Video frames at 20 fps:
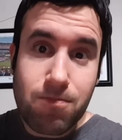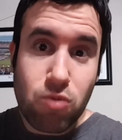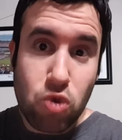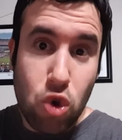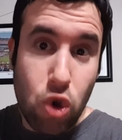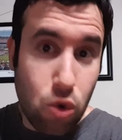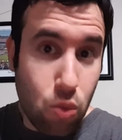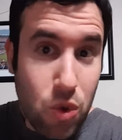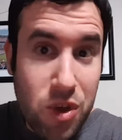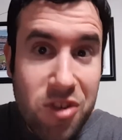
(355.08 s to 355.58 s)

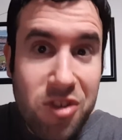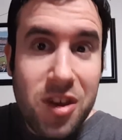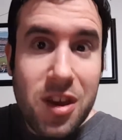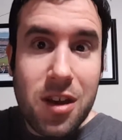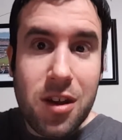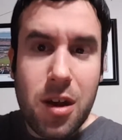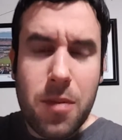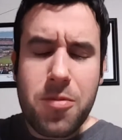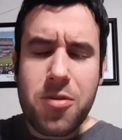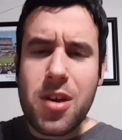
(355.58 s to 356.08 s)
could we see
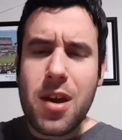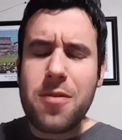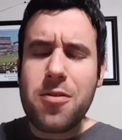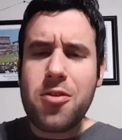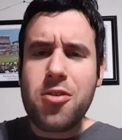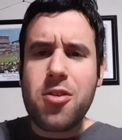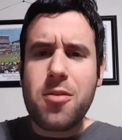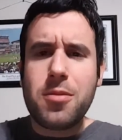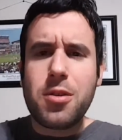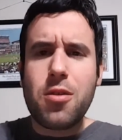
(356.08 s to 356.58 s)
an upset
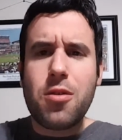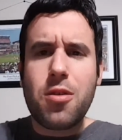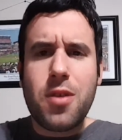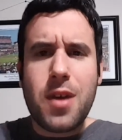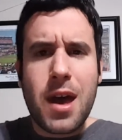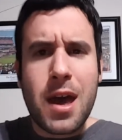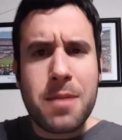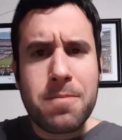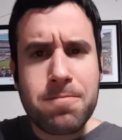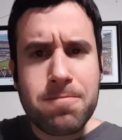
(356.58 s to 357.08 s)
similar to
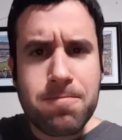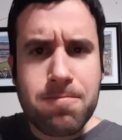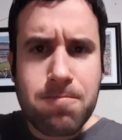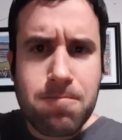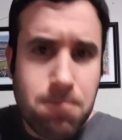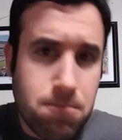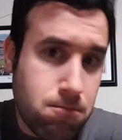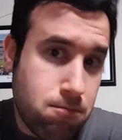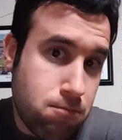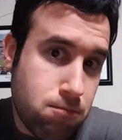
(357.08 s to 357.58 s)
that?
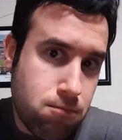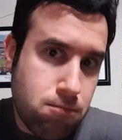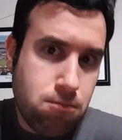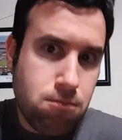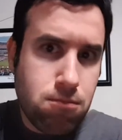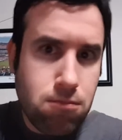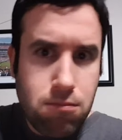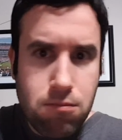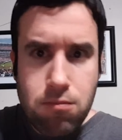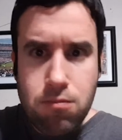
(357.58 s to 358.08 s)

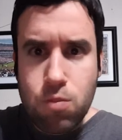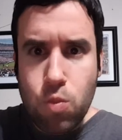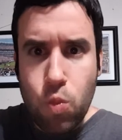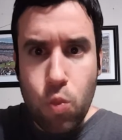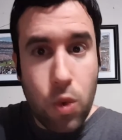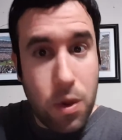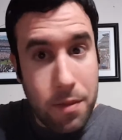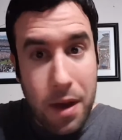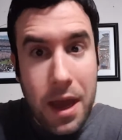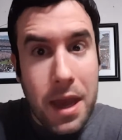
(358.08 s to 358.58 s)

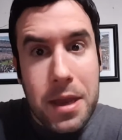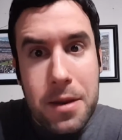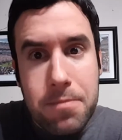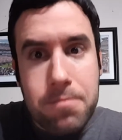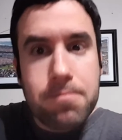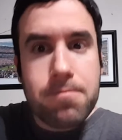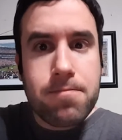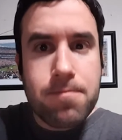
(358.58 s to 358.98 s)
We might.